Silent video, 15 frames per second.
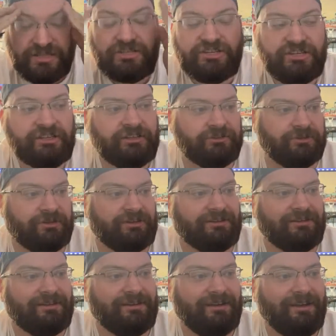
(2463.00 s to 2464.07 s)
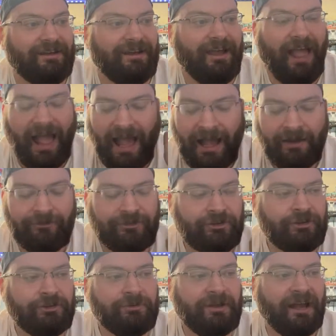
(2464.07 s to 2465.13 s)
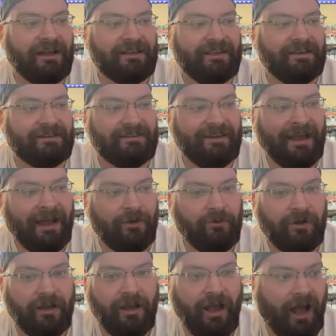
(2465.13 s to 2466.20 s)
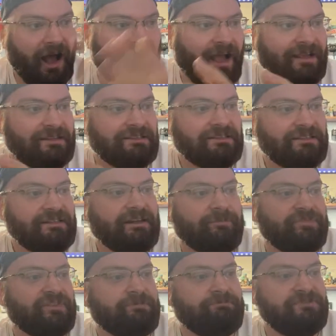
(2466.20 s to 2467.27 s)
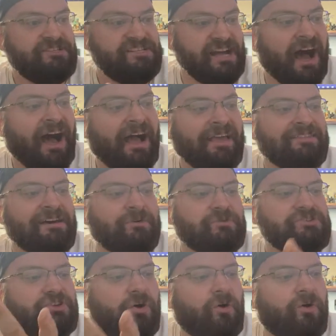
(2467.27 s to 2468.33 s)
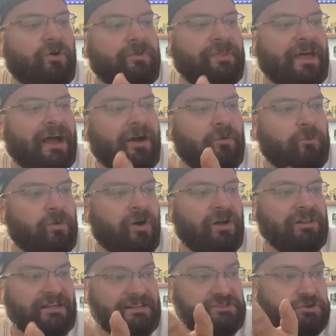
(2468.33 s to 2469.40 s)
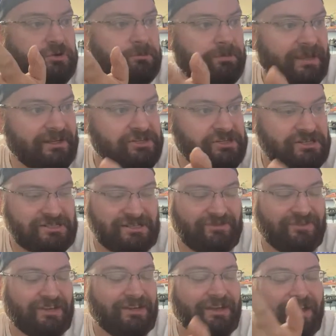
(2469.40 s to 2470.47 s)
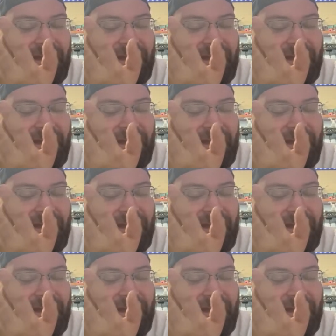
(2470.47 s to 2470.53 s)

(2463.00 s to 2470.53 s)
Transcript: dude, after you got kicked out, I cleaned up the dye that was on that wall and took pictures of it.